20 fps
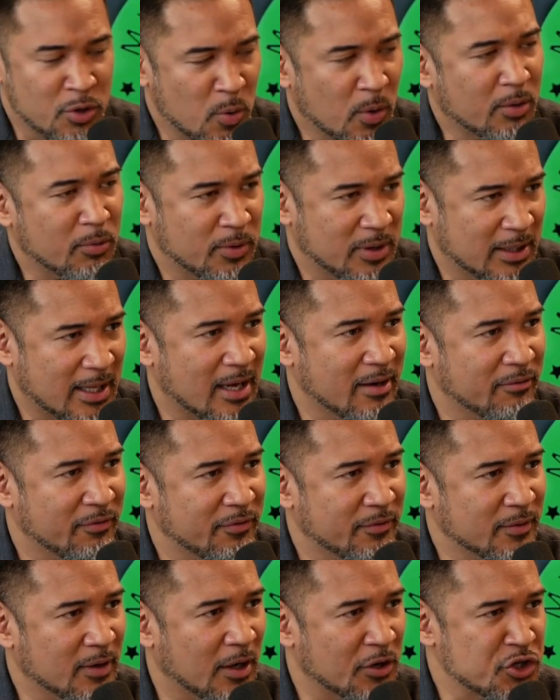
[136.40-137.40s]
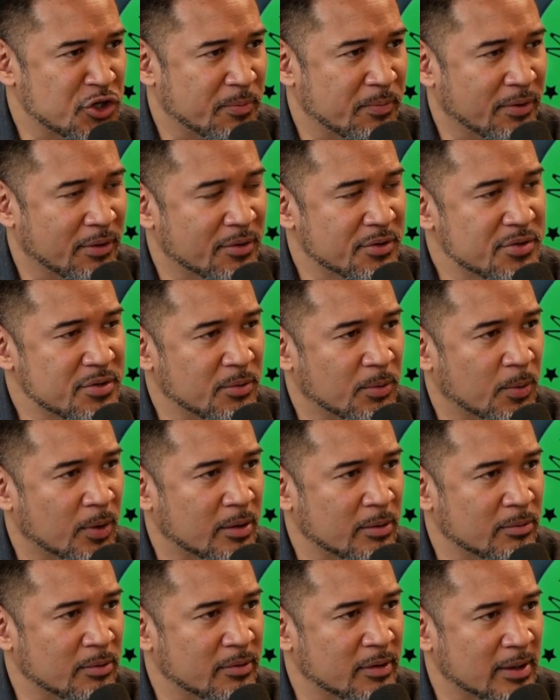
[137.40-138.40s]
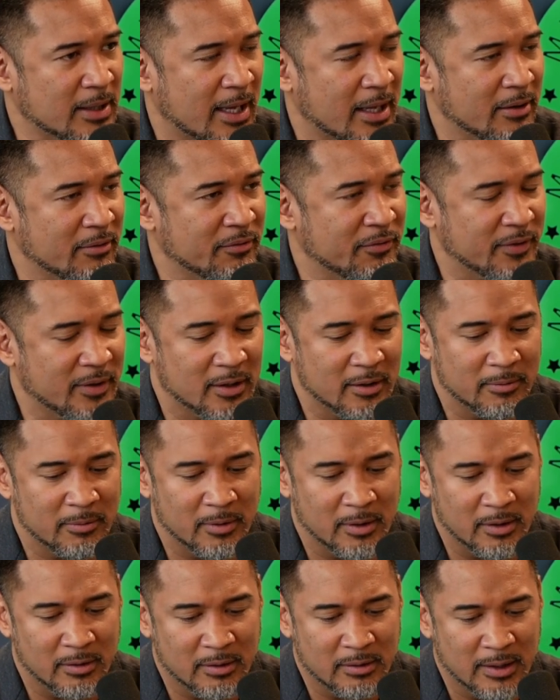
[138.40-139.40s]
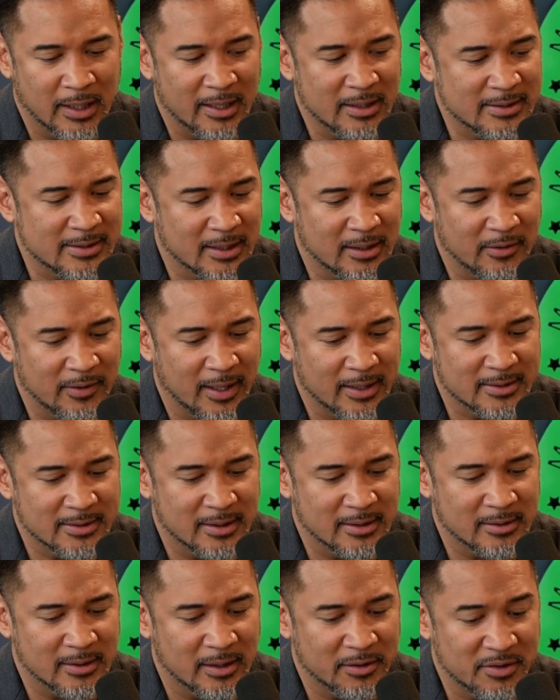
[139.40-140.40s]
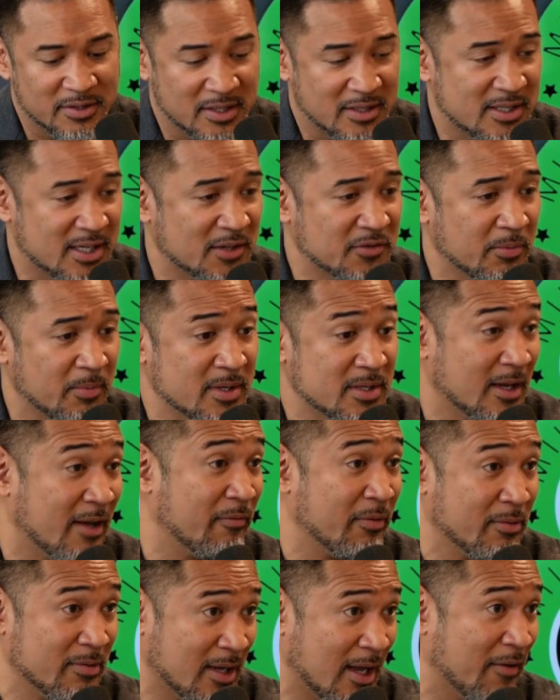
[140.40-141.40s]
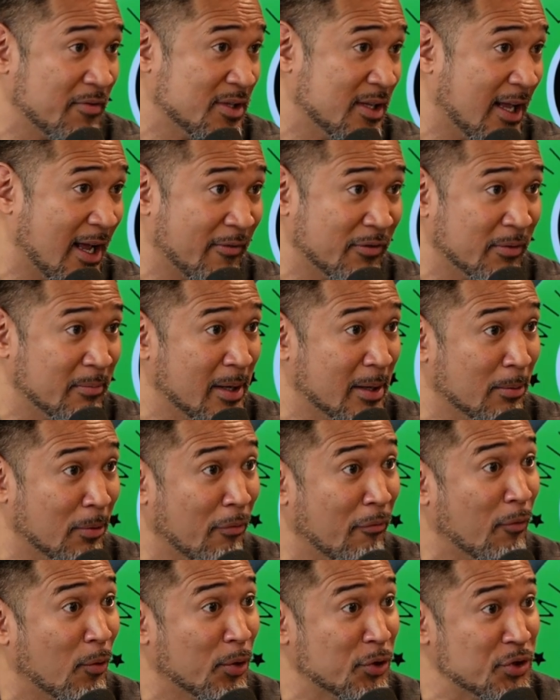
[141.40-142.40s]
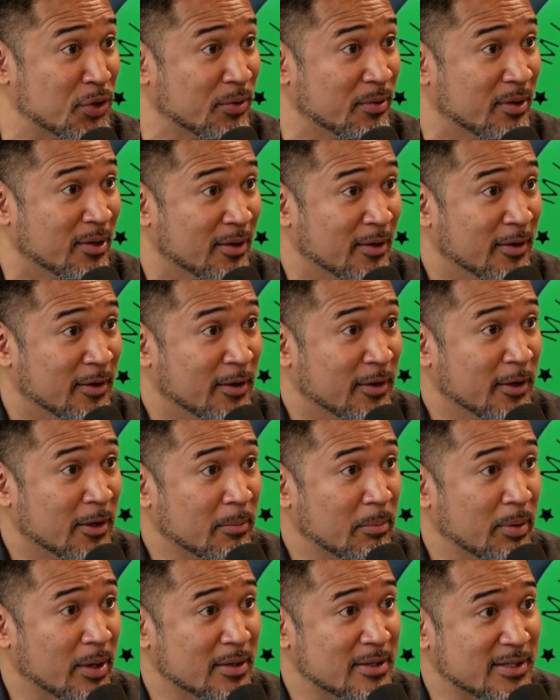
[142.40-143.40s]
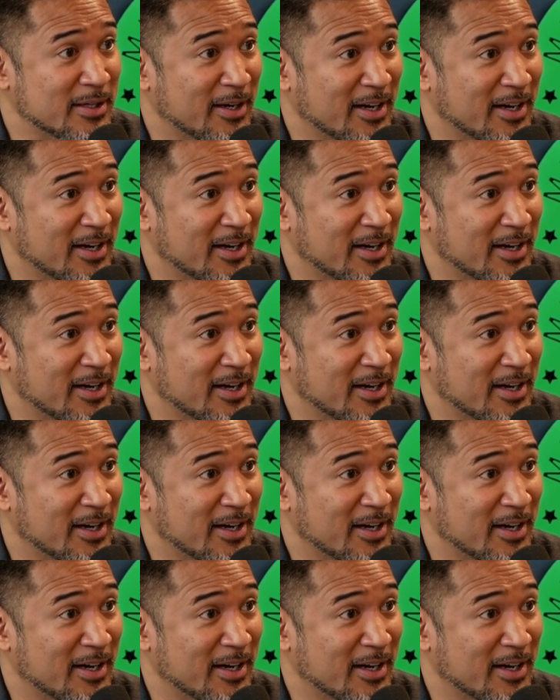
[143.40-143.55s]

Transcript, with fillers: work with a lot of entrepreneurs. You work with a lot of uh, uh, clientele that uh, are successful business. Obviously, they have to be able to afford you, but uh,